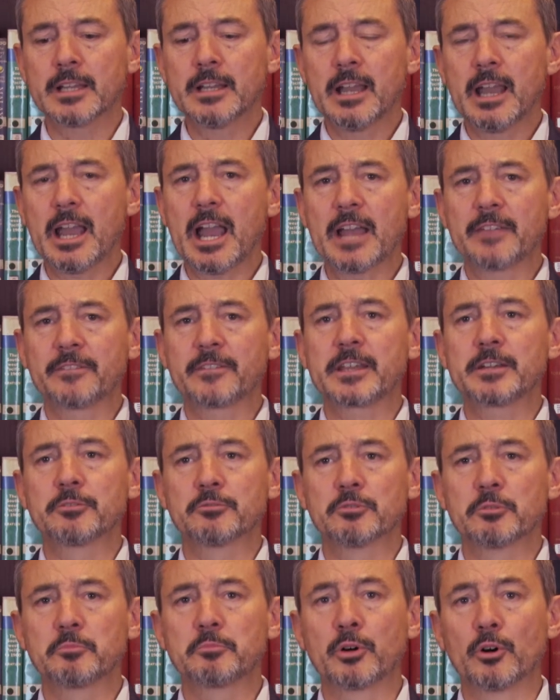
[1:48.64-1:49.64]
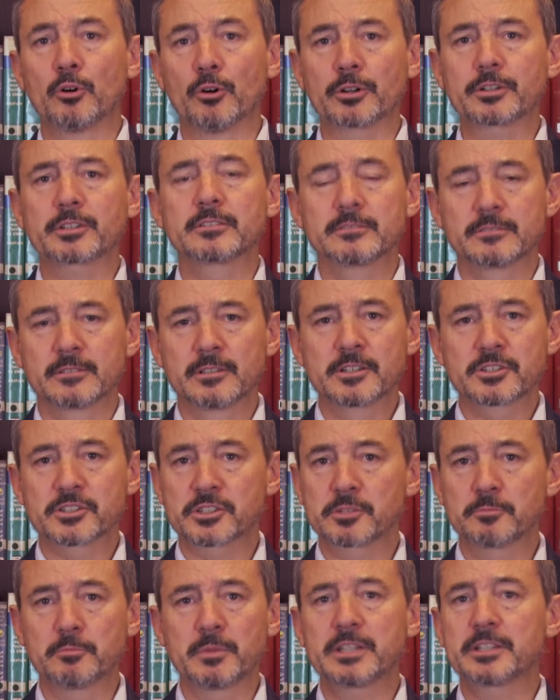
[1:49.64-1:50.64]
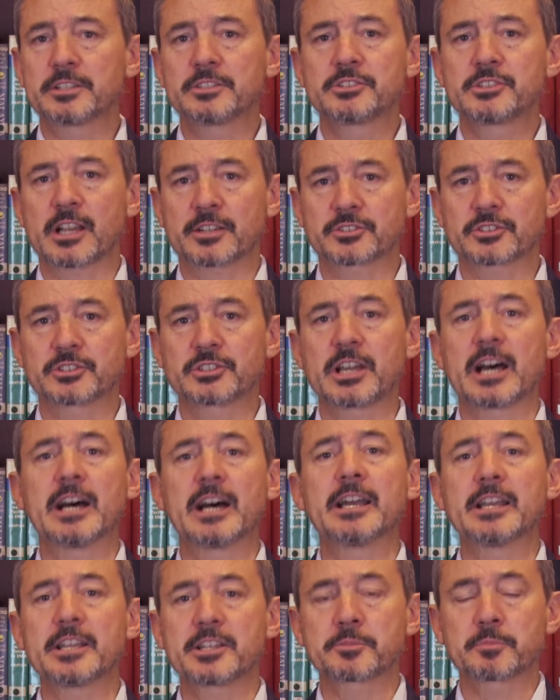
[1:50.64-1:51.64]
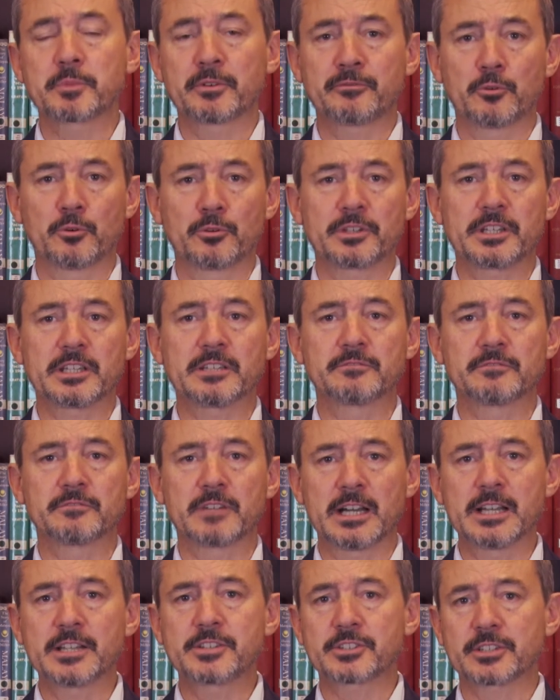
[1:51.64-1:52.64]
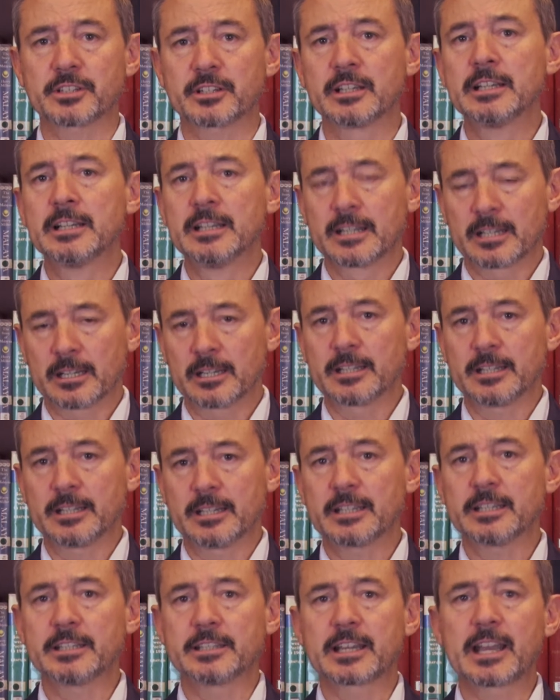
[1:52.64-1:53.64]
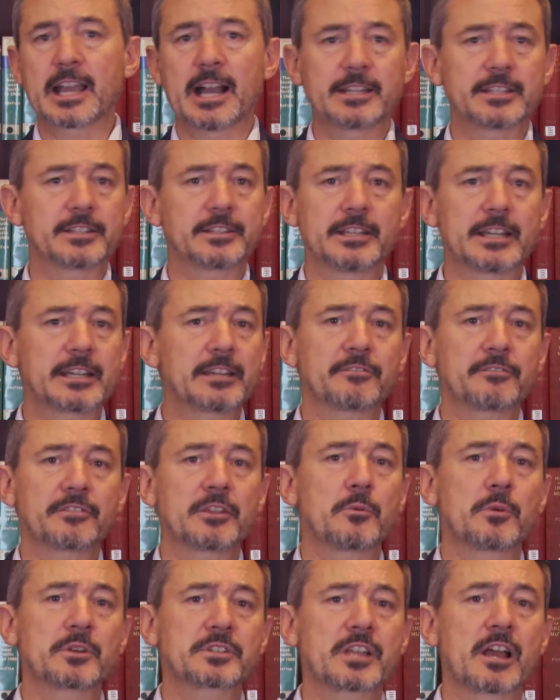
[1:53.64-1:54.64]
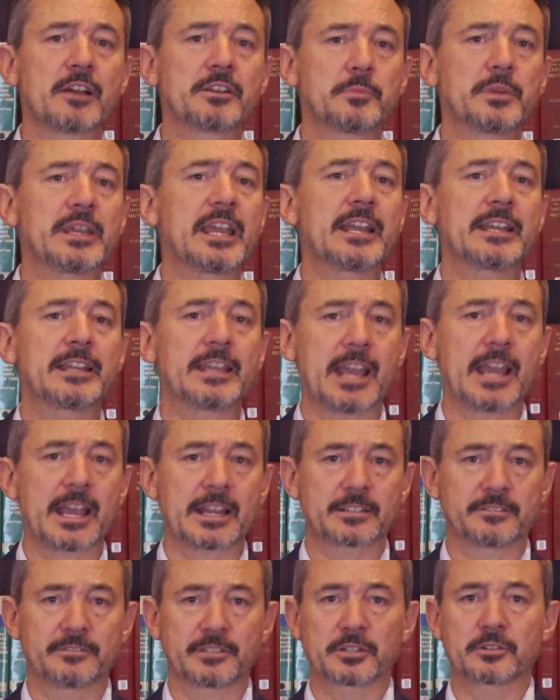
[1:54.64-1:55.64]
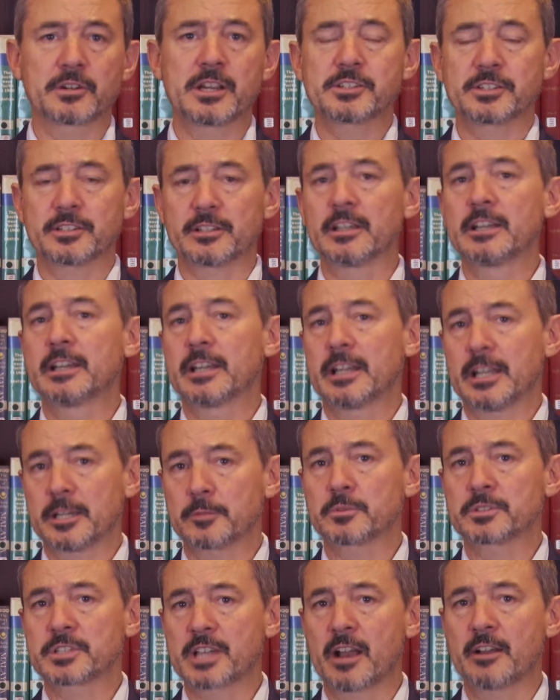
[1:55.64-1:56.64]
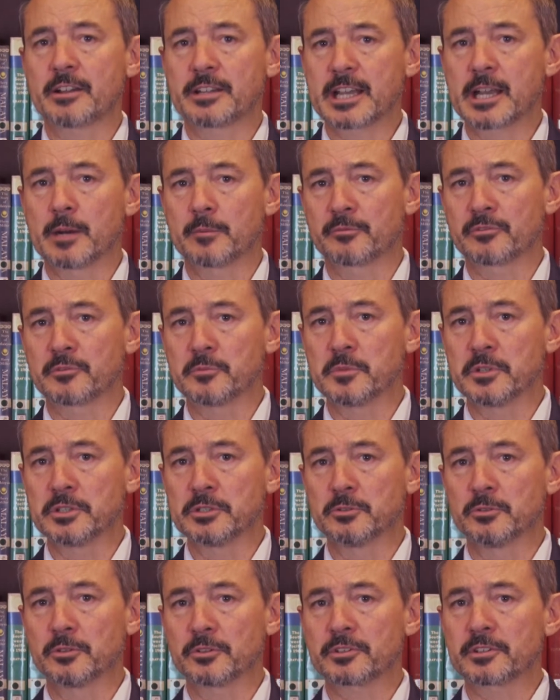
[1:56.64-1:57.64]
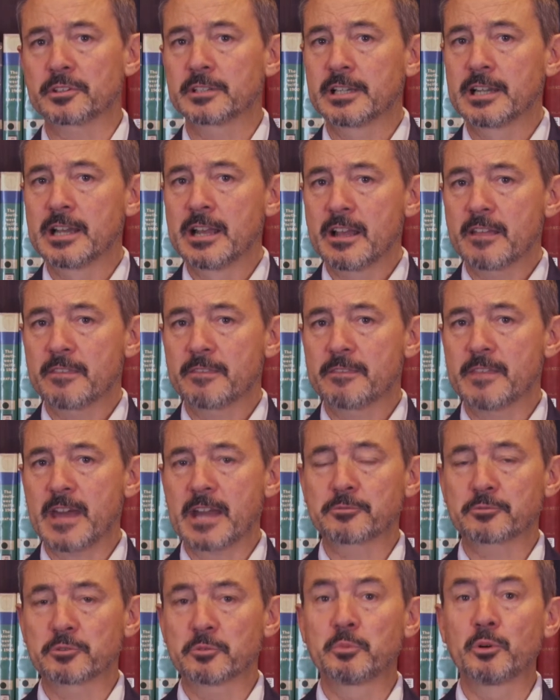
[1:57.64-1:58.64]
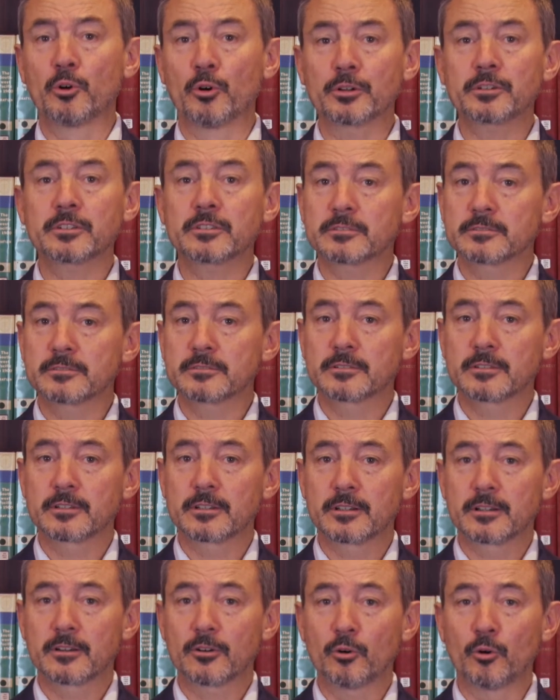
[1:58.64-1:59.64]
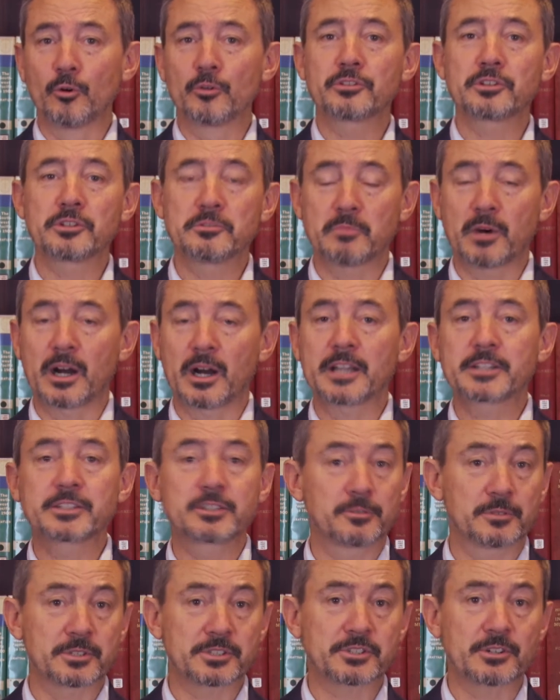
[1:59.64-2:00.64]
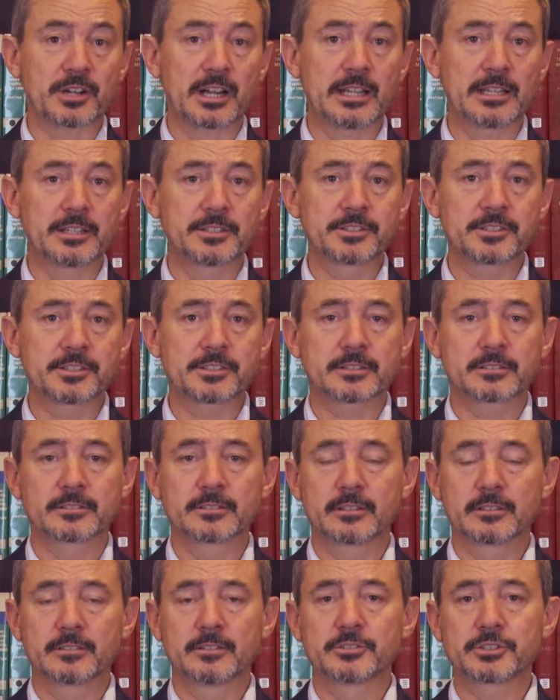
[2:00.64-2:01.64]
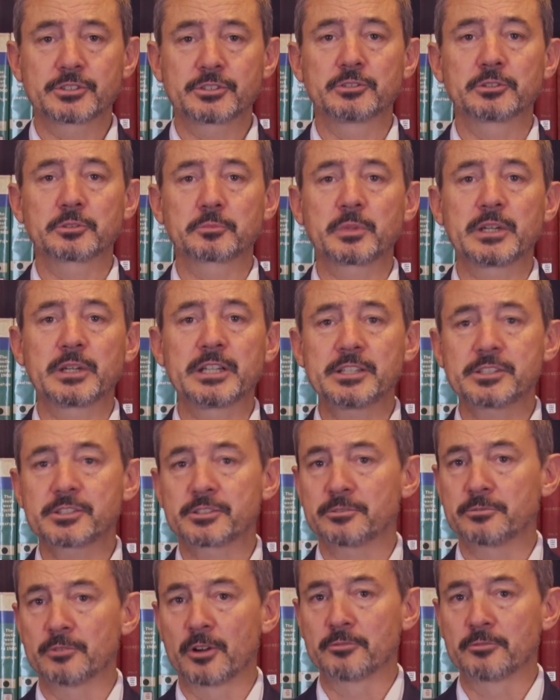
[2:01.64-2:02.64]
and their report, submitted just days before the invasion, clearly indicated that if there was going to be any act of aggression, it was going to come from the north. That report, authored by two Australians, Stuart Peach and Ron